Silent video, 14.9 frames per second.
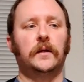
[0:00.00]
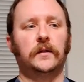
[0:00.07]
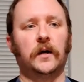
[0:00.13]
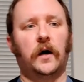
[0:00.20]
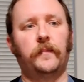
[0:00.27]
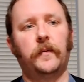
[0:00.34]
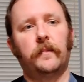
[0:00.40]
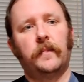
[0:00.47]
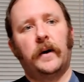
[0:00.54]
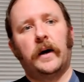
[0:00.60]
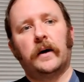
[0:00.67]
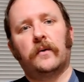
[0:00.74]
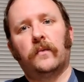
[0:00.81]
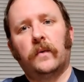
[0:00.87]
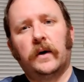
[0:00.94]

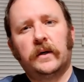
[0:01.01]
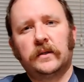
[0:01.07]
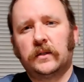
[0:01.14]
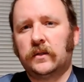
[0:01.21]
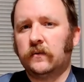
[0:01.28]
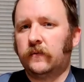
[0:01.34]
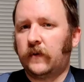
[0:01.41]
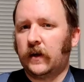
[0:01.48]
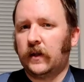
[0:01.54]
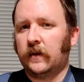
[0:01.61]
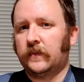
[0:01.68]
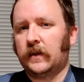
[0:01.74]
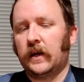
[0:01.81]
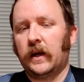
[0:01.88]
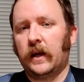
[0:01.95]
Dopplebock was
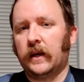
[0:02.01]
developed,